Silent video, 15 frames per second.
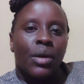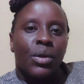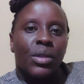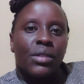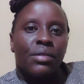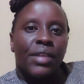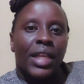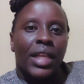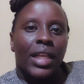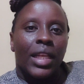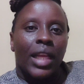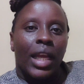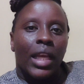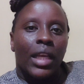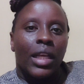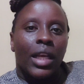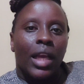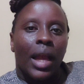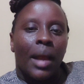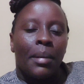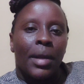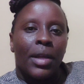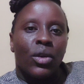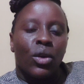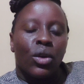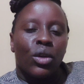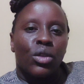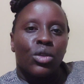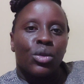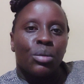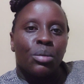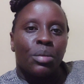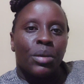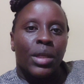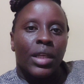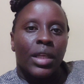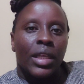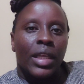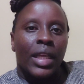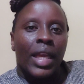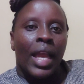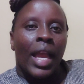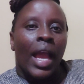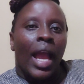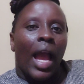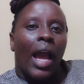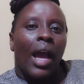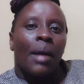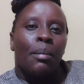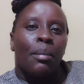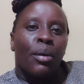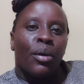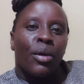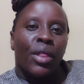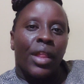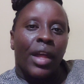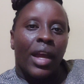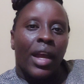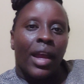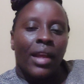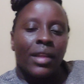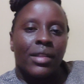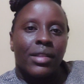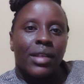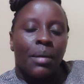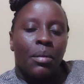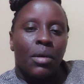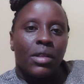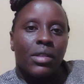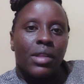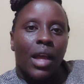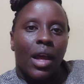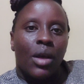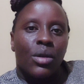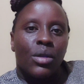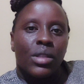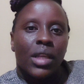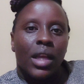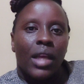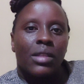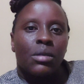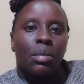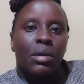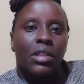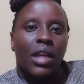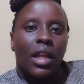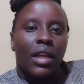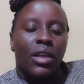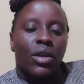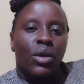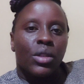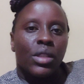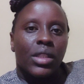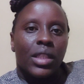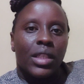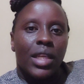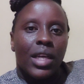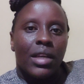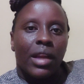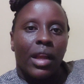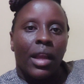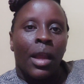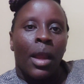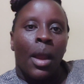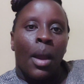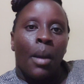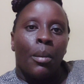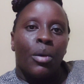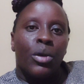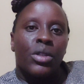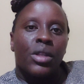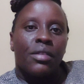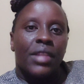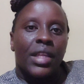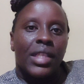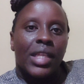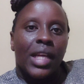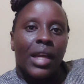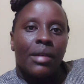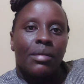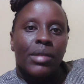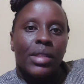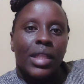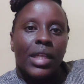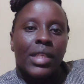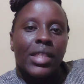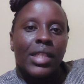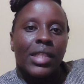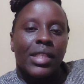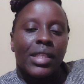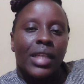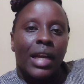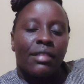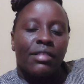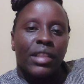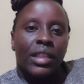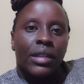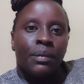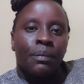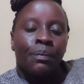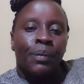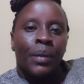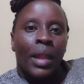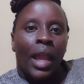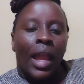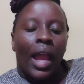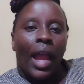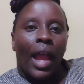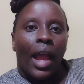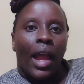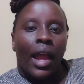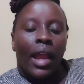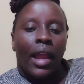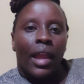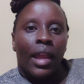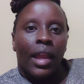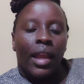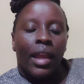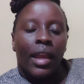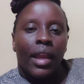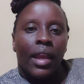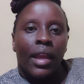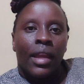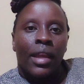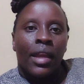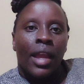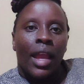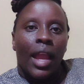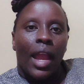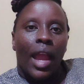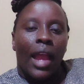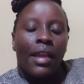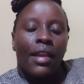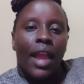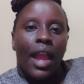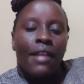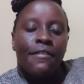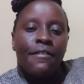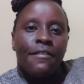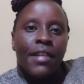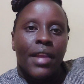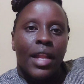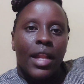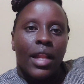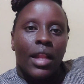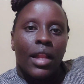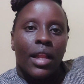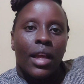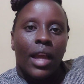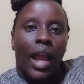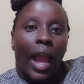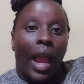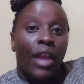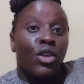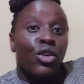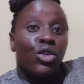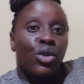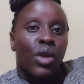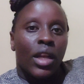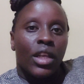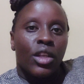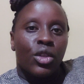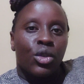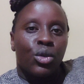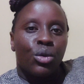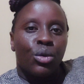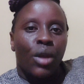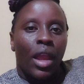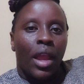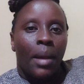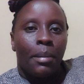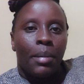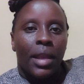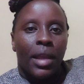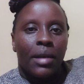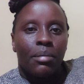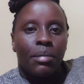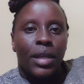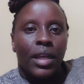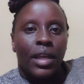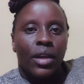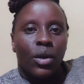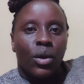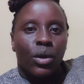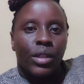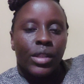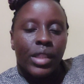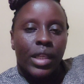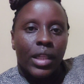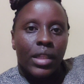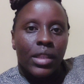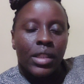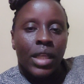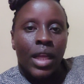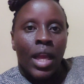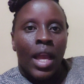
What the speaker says: I was feeling like, am I going to be a bother at someone's house, especially considering most of the times that I travel, I I feel I usually do Airbnb and hotels